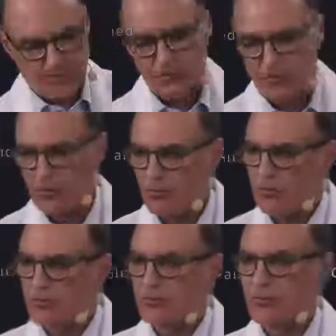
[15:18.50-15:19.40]
But you see,
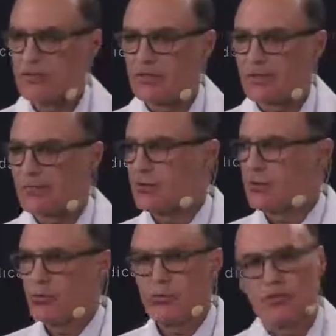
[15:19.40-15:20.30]
one of the things that when
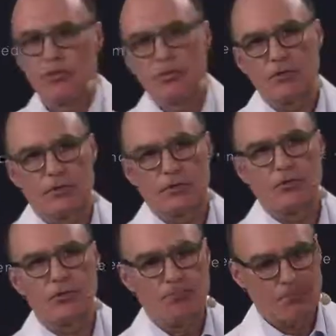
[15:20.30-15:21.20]
you do the no
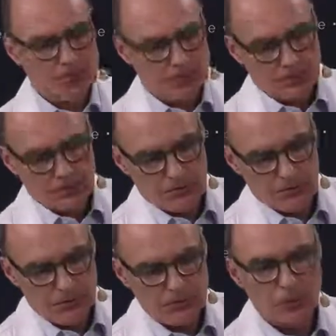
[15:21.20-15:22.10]
touch,
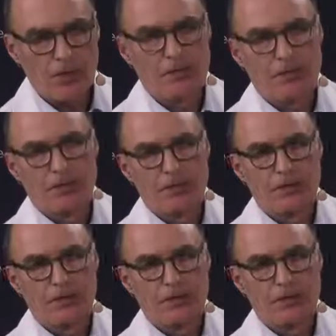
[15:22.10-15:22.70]
there's no swelling.